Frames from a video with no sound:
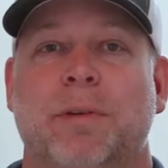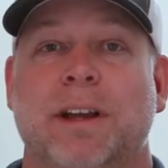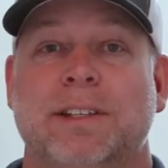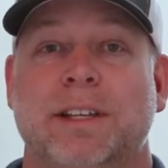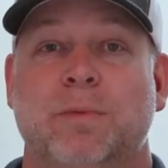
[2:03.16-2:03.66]

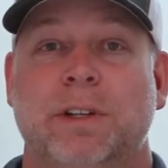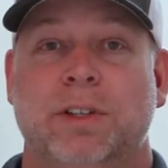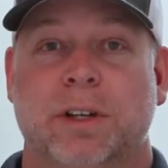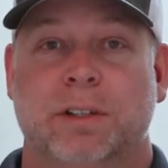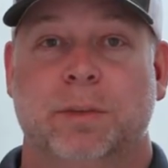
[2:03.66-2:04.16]
process we
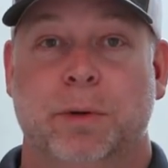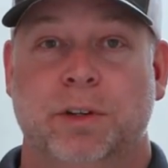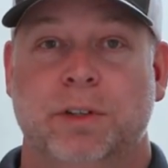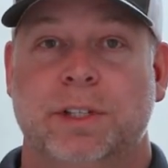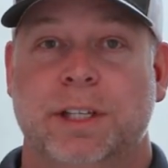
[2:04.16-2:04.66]
took to
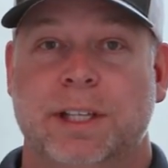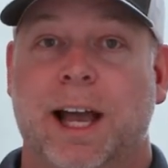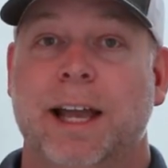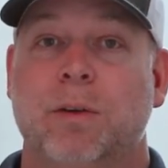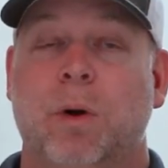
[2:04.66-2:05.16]
produce this
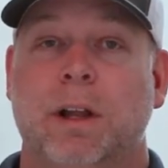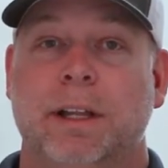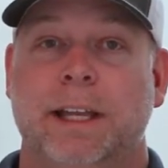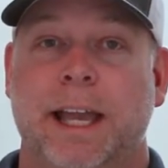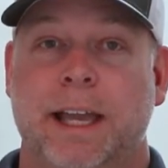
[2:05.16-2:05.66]
high
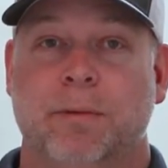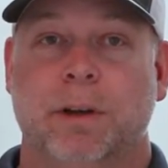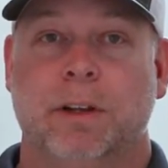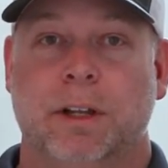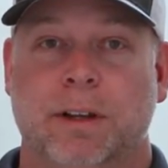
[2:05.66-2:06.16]
quality
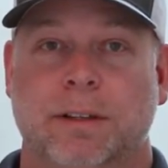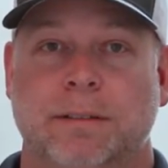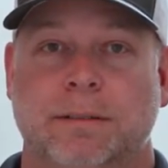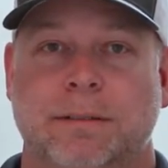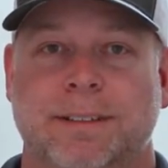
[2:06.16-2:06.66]
handrail look.
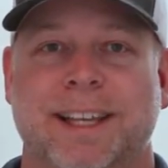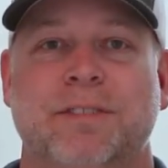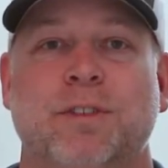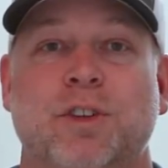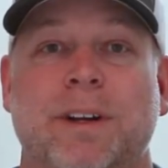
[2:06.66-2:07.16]

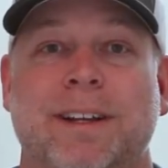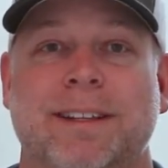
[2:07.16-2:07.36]
Thanks for joining